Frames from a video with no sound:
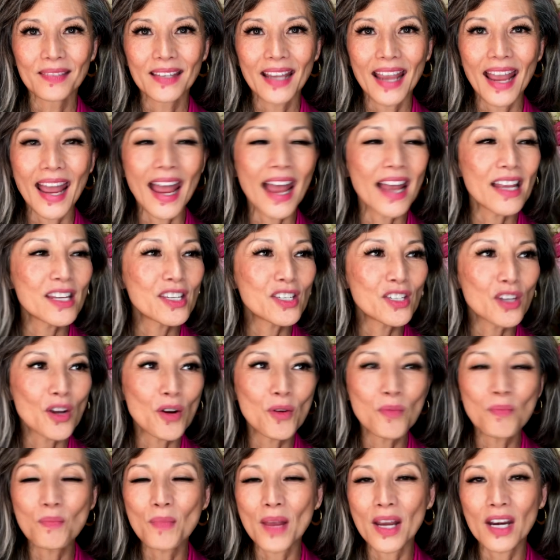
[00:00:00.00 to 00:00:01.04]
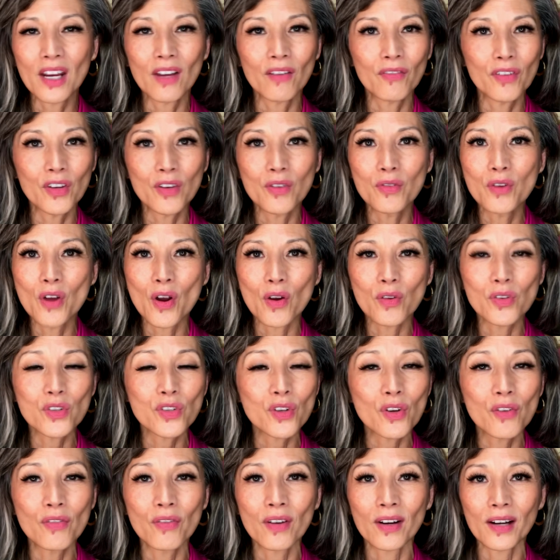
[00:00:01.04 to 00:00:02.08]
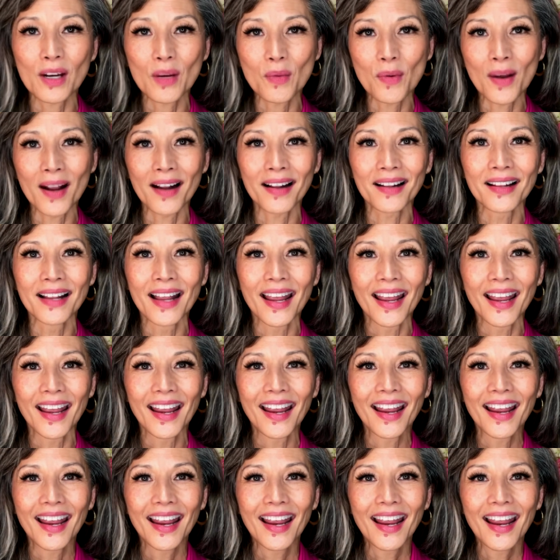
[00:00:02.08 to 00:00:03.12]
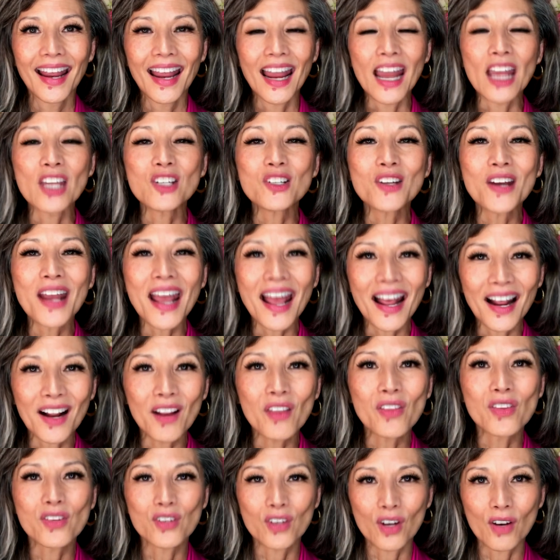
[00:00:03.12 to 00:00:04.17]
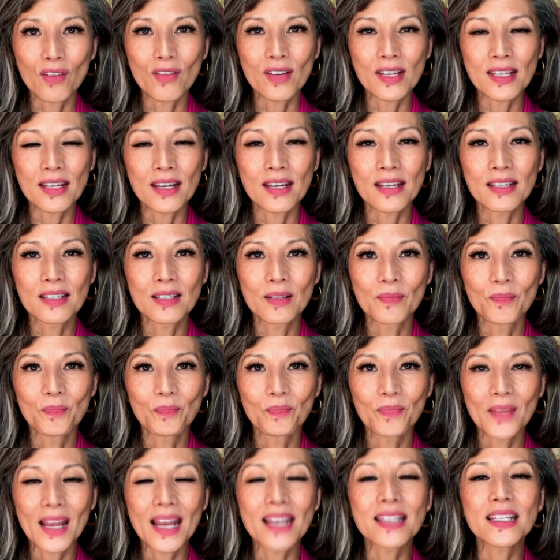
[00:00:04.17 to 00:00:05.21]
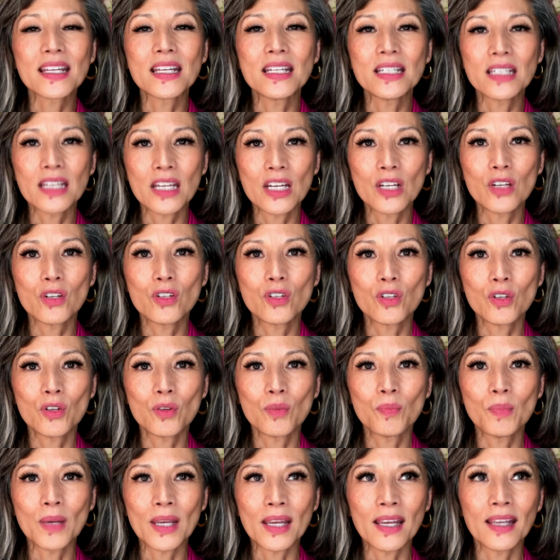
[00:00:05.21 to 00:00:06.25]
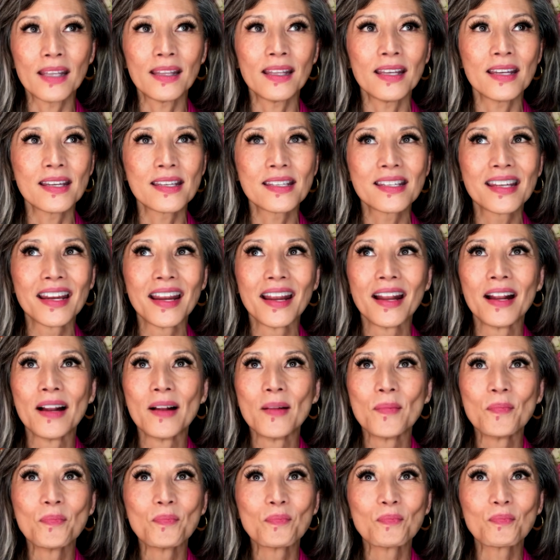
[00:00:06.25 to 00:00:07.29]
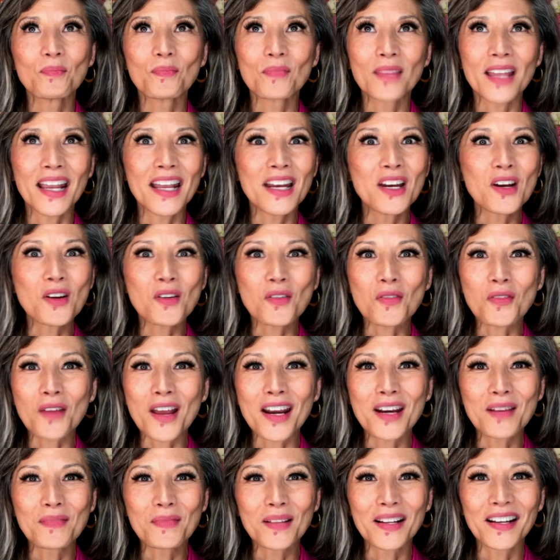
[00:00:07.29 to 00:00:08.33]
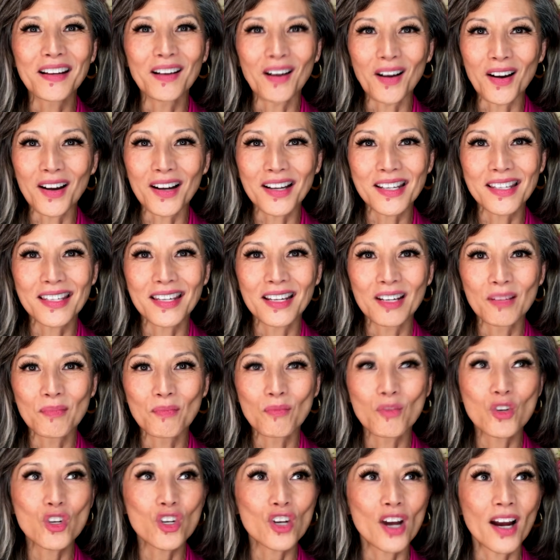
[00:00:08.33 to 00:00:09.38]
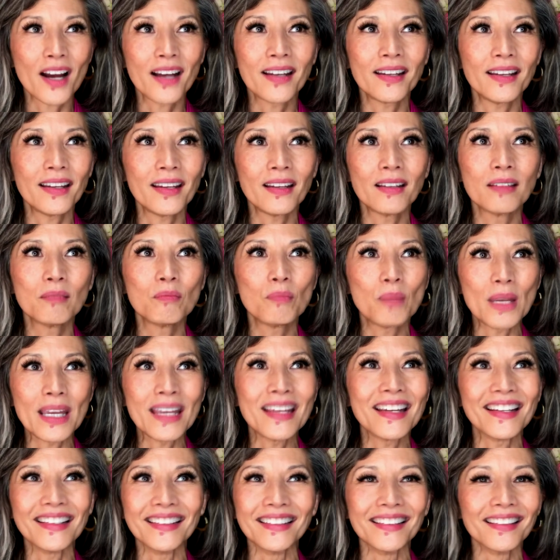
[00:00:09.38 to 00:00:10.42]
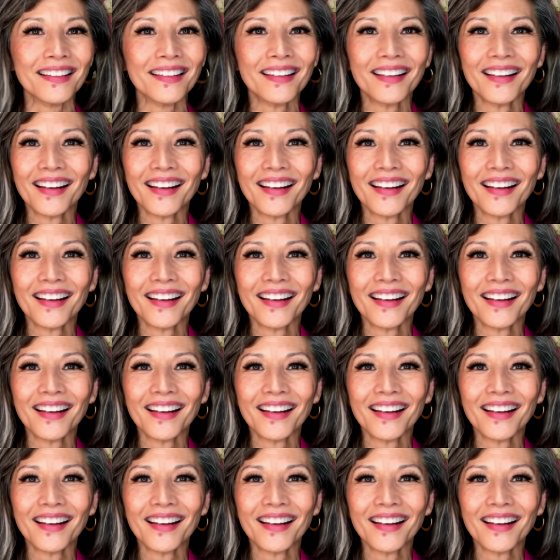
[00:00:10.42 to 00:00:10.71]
As so many of you know so very well, Asian Health Services has continued to be this incredibly awesome, shining beacon,